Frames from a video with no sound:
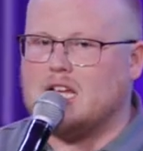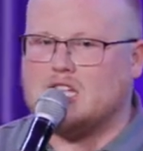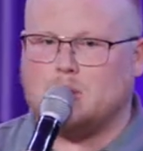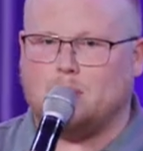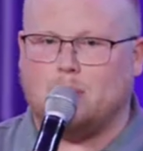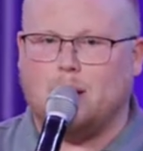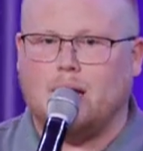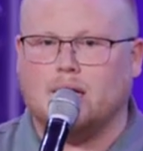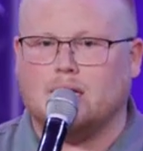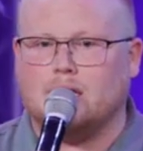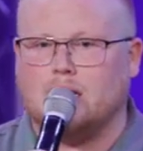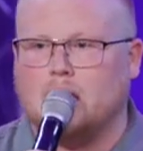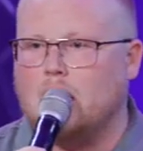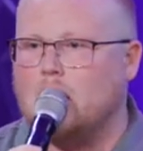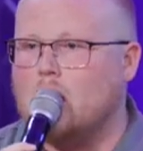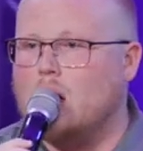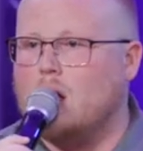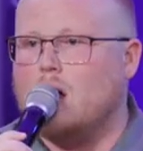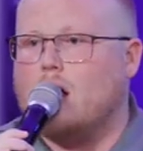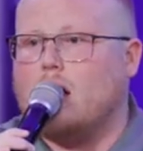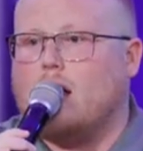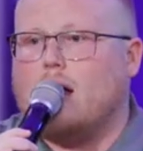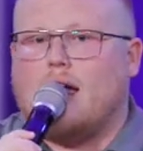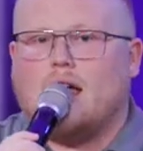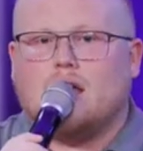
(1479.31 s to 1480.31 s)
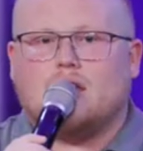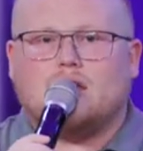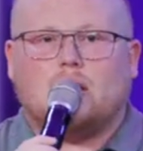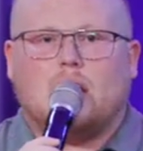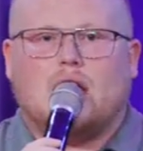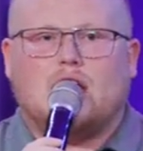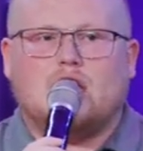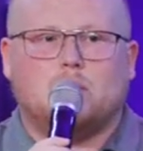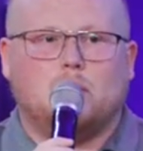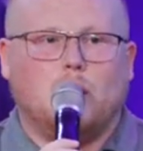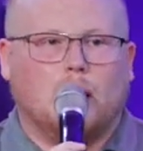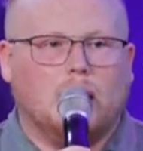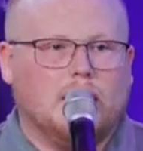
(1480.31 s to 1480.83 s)
aspect.
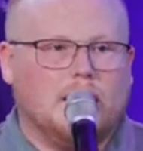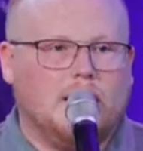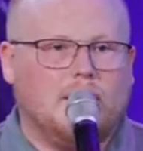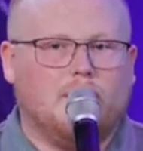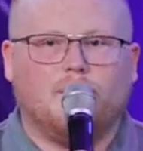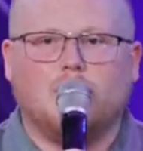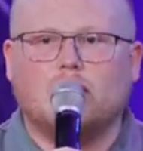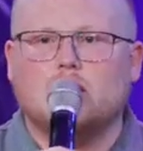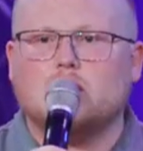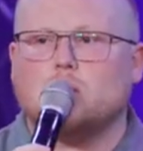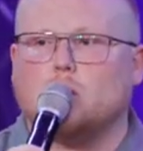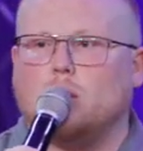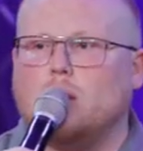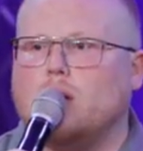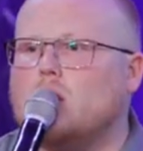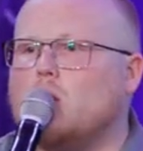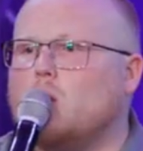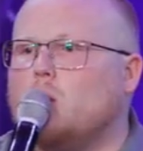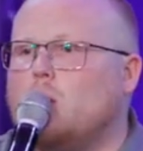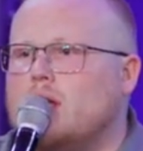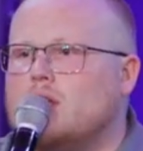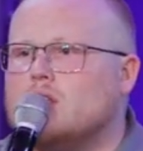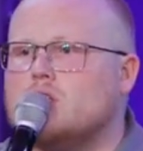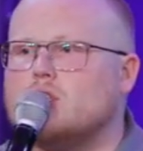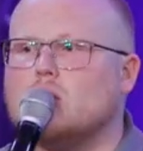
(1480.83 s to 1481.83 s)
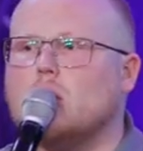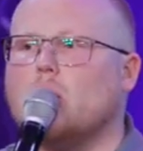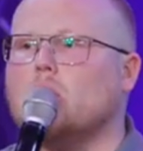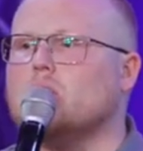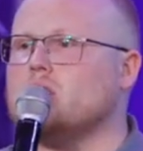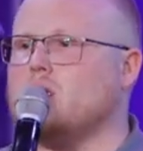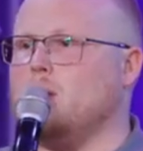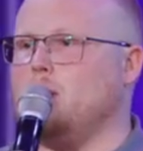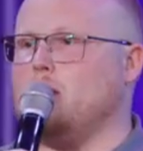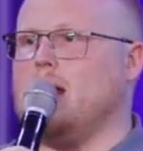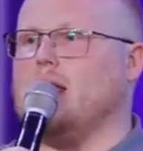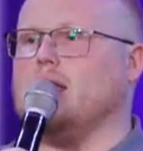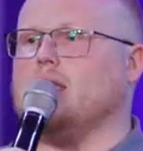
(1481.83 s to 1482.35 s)
As, as believers, we're to win
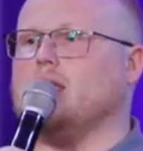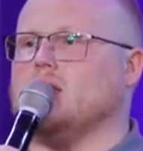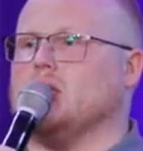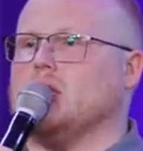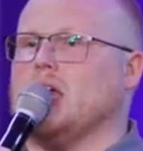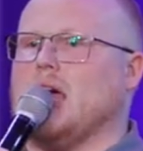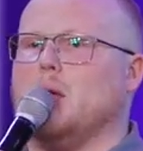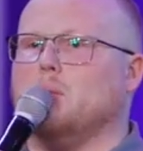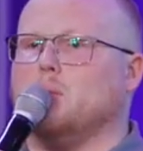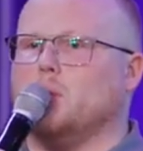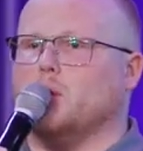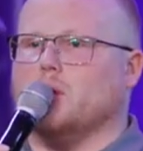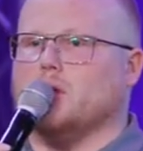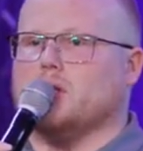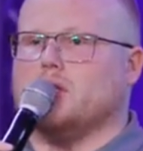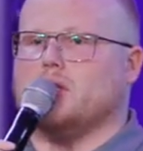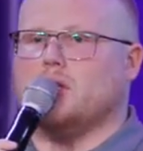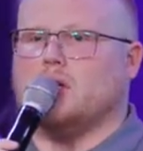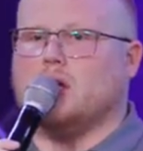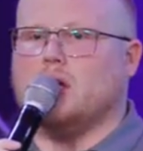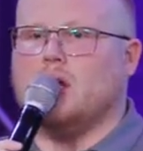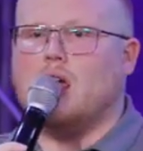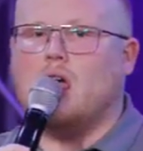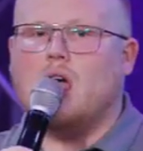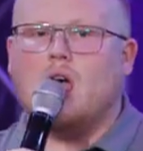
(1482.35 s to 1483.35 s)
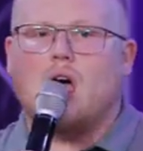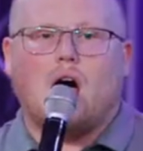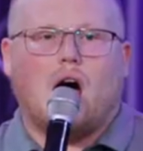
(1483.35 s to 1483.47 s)
souls and make disciples.